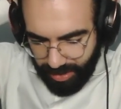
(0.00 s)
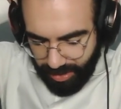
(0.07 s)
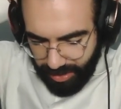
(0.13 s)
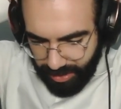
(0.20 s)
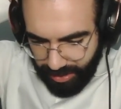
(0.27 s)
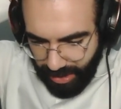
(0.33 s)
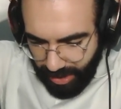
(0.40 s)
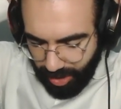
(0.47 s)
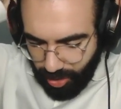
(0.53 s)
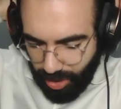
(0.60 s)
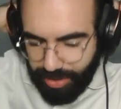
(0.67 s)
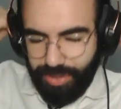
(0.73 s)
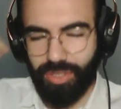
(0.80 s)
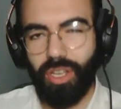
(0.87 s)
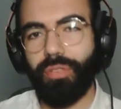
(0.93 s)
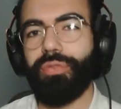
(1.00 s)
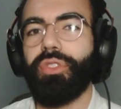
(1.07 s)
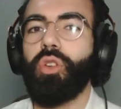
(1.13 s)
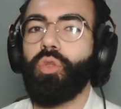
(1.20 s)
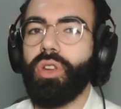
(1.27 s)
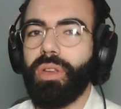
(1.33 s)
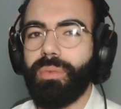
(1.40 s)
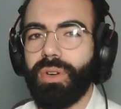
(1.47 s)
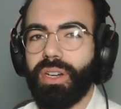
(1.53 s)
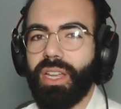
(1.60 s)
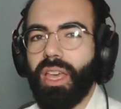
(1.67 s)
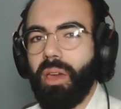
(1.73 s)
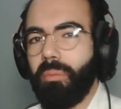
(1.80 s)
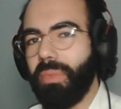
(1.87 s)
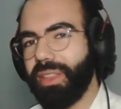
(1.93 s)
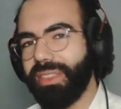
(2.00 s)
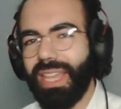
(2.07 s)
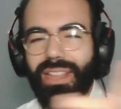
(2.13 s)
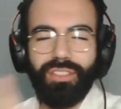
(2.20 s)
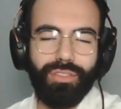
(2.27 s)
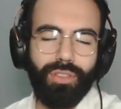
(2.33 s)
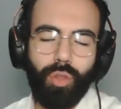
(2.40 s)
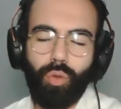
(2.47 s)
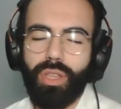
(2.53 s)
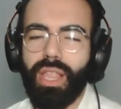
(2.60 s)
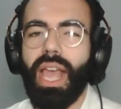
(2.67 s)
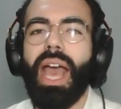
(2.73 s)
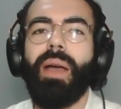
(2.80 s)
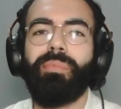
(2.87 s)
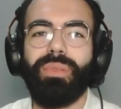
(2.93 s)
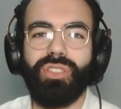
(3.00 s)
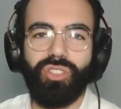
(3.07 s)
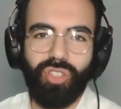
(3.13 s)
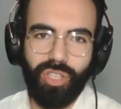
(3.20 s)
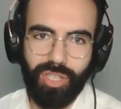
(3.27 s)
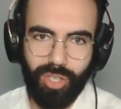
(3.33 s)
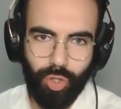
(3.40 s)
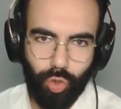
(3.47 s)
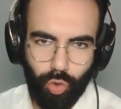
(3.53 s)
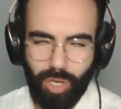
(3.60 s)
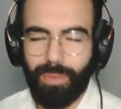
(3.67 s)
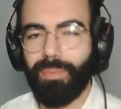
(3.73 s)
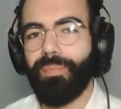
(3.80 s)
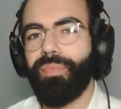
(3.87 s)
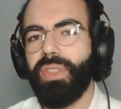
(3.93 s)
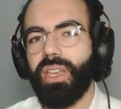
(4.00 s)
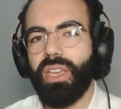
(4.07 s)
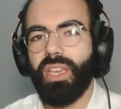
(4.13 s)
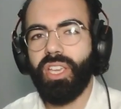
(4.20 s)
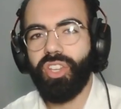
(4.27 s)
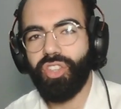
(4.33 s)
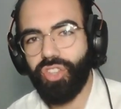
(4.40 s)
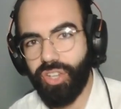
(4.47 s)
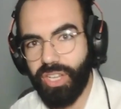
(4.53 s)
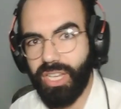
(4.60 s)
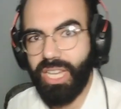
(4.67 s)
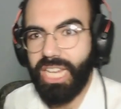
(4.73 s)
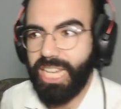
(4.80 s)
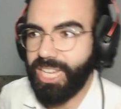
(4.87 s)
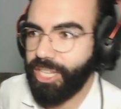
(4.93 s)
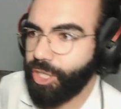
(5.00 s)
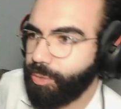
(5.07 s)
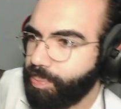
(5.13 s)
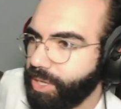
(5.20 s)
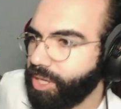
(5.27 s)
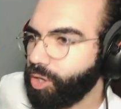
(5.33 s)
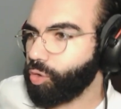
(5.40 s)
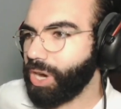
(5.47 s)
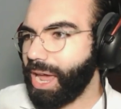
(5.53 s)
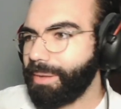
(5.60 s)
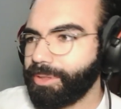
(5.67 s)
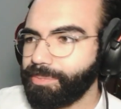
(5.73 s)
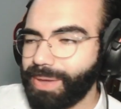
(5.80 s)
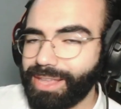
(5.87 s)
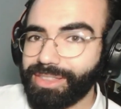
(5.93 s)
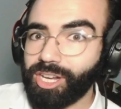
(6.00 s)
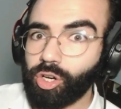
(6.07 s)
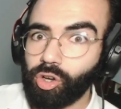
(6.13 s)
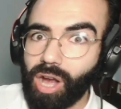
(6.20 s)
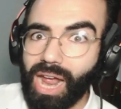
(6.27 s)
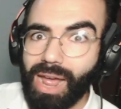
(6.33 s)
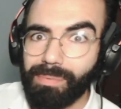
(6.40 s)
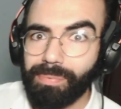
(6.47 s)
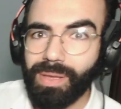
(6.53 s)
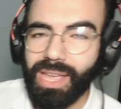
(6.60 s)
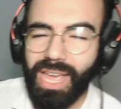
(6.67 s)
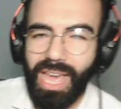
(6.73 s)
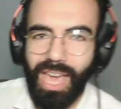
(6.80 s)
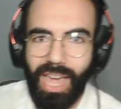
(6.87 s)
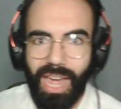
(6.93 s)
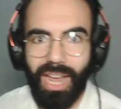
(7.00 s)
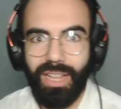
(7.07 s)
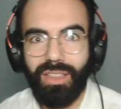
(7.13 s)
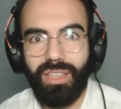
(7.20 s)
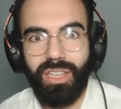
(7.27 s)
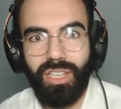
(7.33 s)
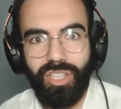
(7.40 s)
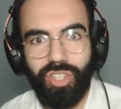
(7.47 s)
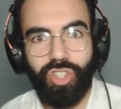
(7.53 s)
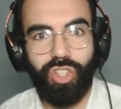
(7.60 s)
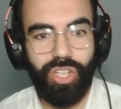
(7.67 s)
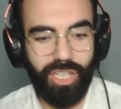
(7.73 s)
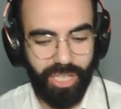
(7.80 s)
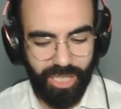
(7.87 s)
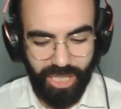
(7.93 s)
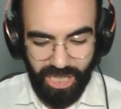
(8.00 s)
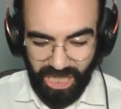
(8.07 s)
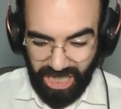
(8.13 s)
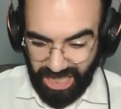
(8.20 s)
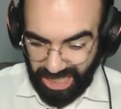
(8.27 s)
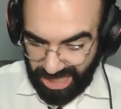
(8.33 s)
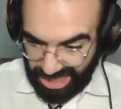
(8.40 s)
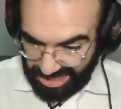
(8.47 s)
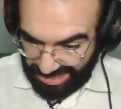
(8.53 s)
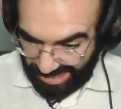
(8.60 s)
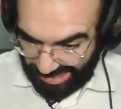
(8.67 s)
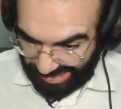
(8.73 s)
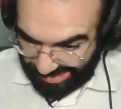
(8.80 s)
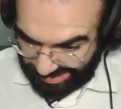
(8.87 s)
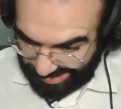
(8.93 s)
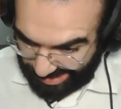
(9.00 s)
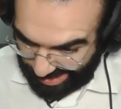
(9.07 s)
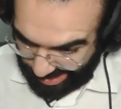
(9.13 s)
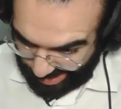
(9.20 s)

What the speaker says: the crossing of the river. But that's not what happens in the dream. She is being grabbed by the crab, and she just